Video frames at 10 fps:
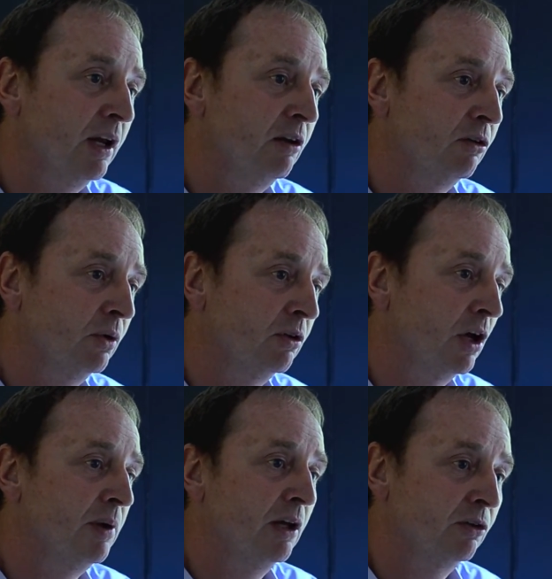into
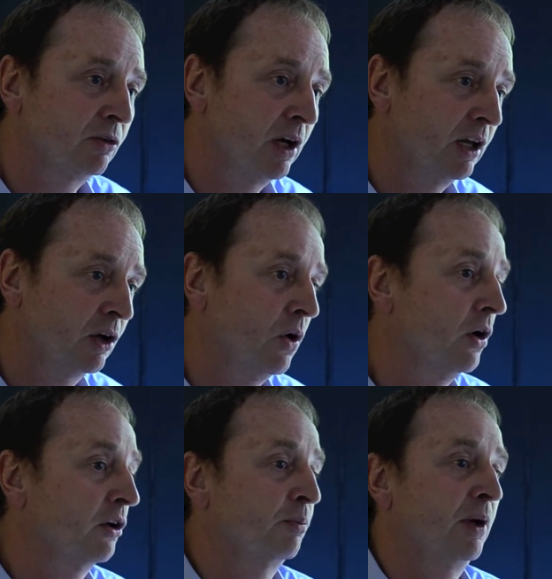Adobe Illustrator,
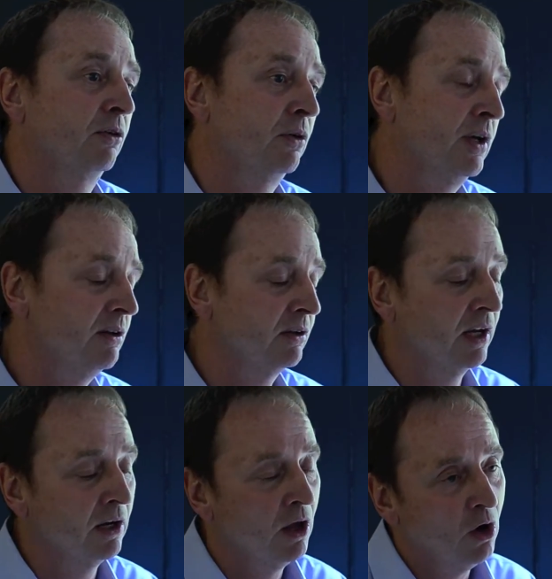Kallik Express or
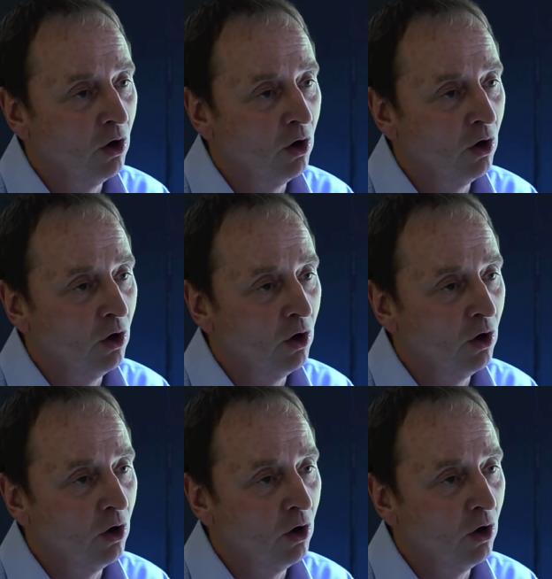InDesign,